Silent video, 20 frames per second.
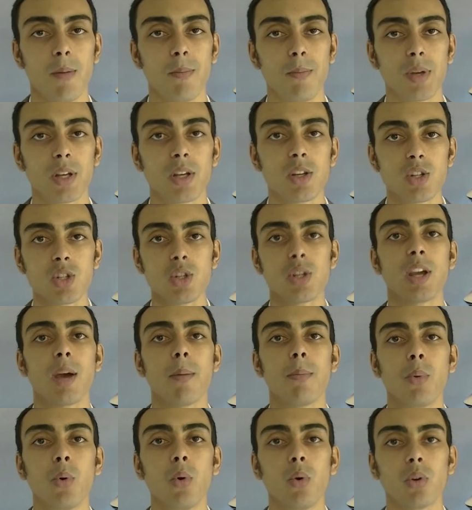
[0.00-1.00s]
because you
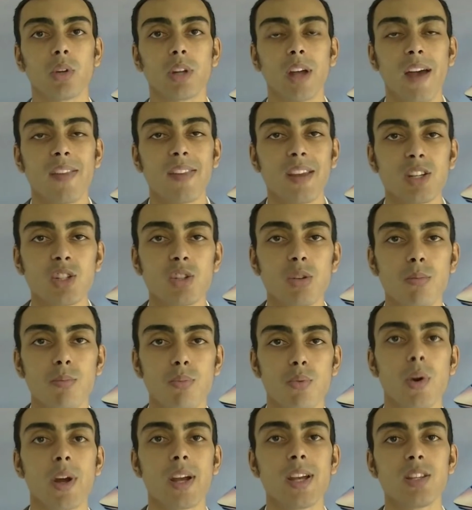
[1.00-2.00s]
get bored, and that's your
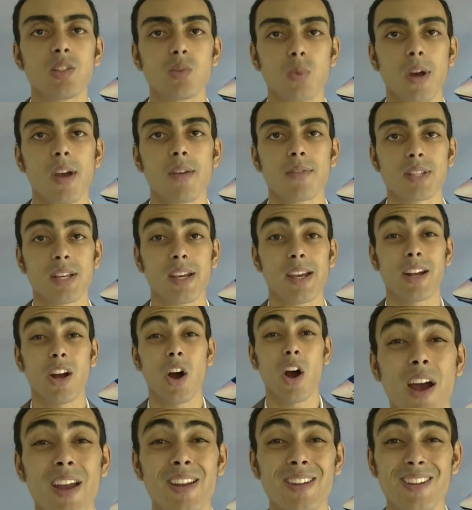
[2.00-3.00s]
brain's way of saying,
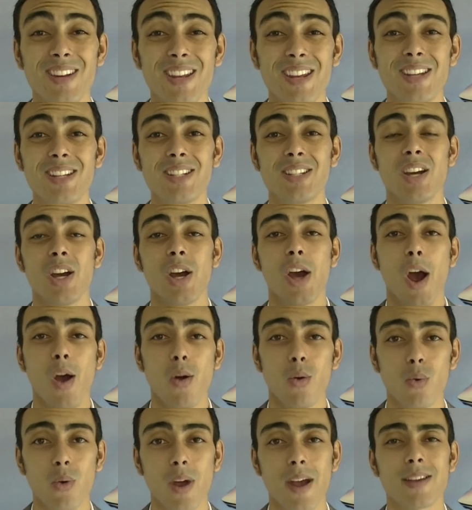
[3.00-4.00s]
I need
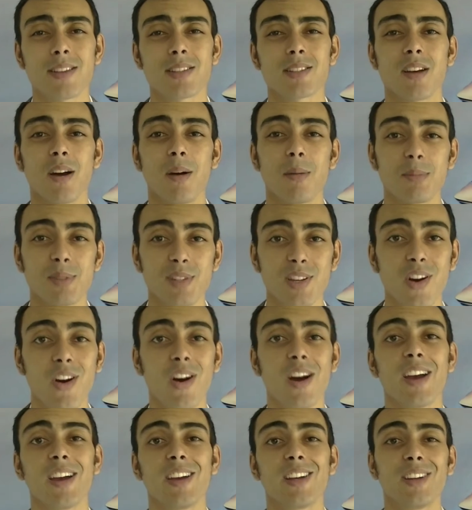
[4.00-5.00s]
a rest, I'm
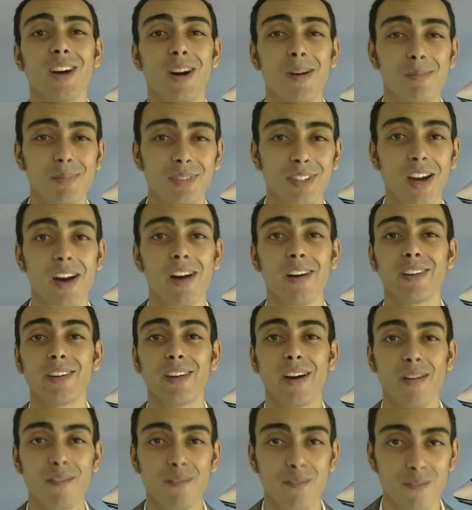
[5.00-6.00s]
tired, I'm done,
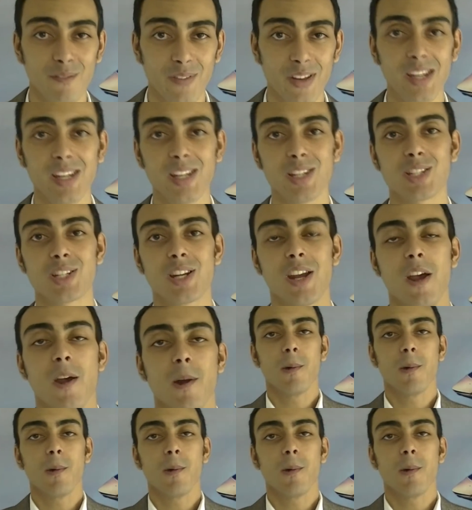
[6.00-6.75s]
I'm finished.